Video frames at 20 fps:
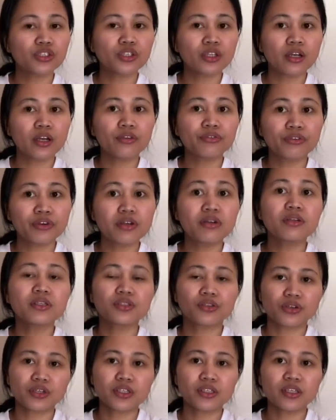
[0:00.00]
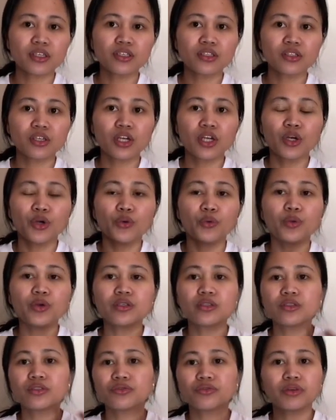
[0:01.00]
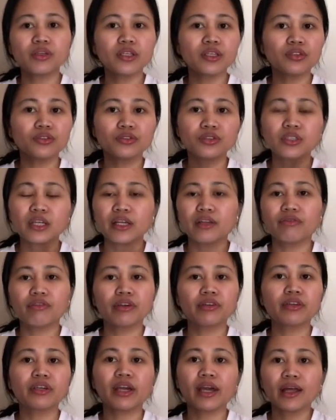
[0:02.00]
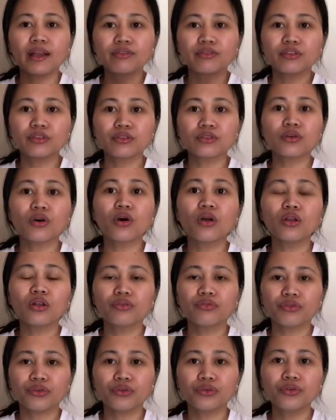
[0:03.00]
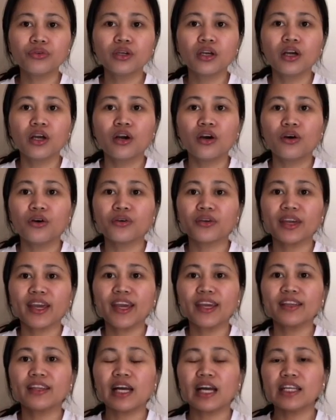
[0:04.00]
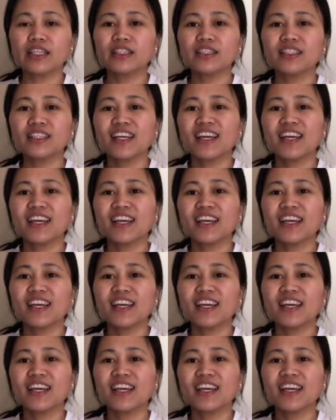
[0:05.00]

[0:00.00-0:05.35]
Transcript: free resources which is really good and very helpful to all of you, okay? And